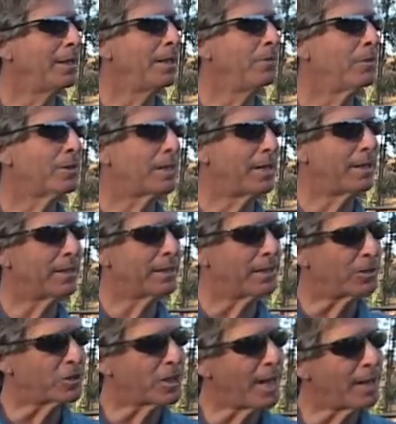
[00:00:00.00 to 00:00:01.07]
he will tell you that
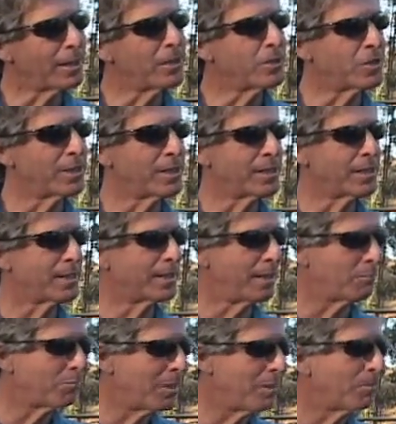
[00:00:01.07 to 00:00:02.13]
their challenge is, is
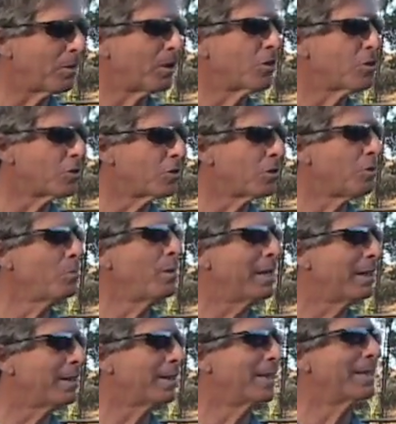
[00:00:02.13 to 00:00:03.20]
that people are so
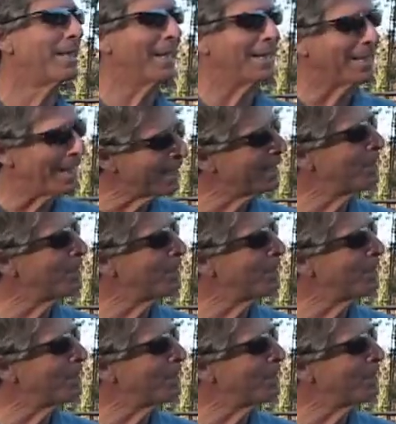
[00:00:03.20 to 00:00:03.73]
weak that they get